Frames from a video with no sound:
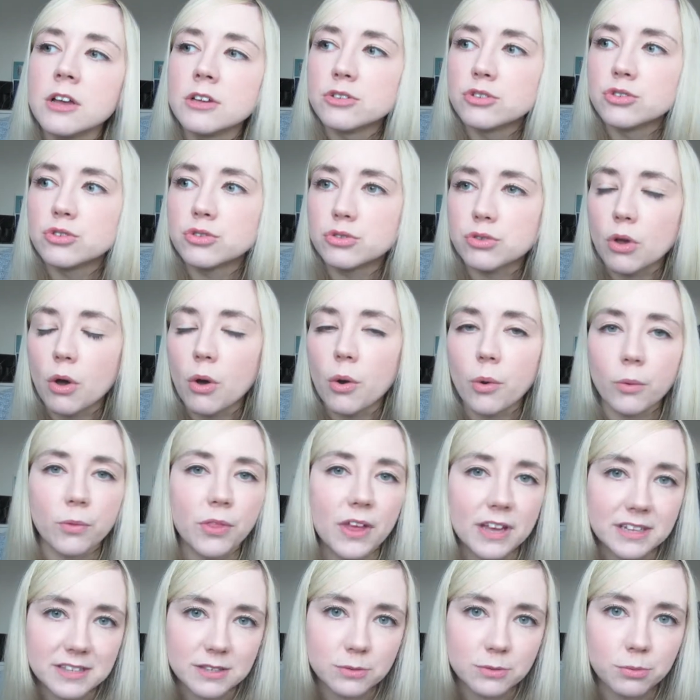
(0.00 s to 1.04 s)
So
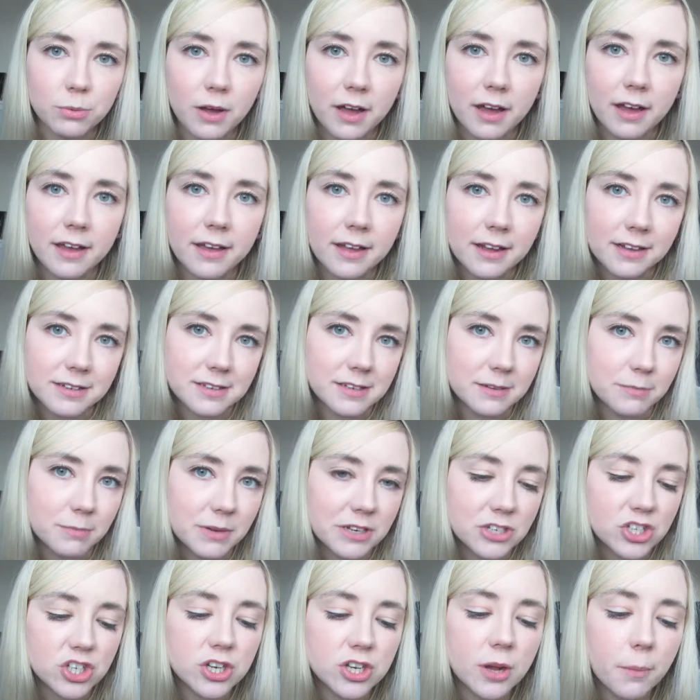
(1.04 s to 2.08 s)
that's why I didn't
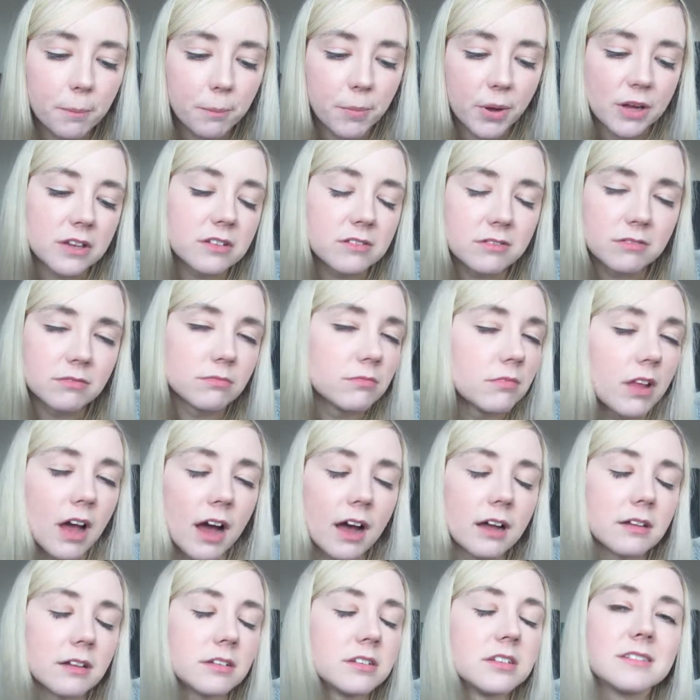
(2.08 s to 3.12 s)
mention it, but
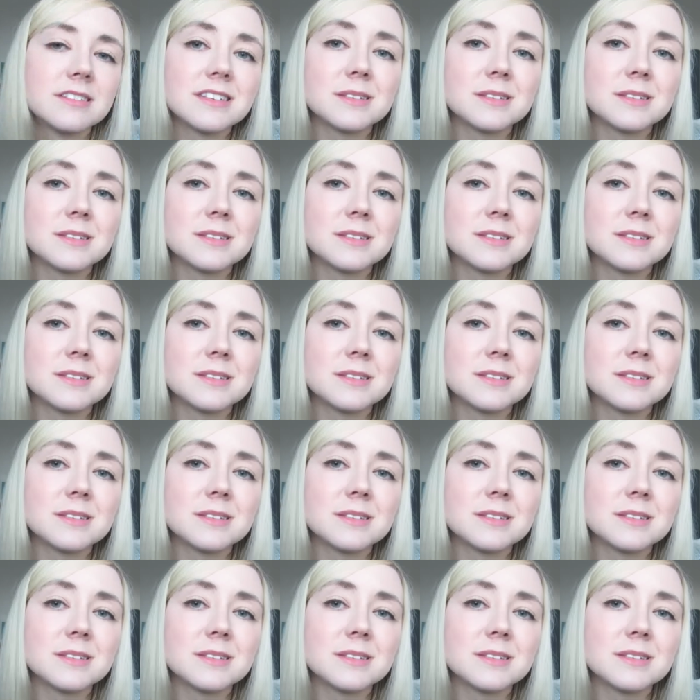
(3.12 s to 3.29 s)
uh,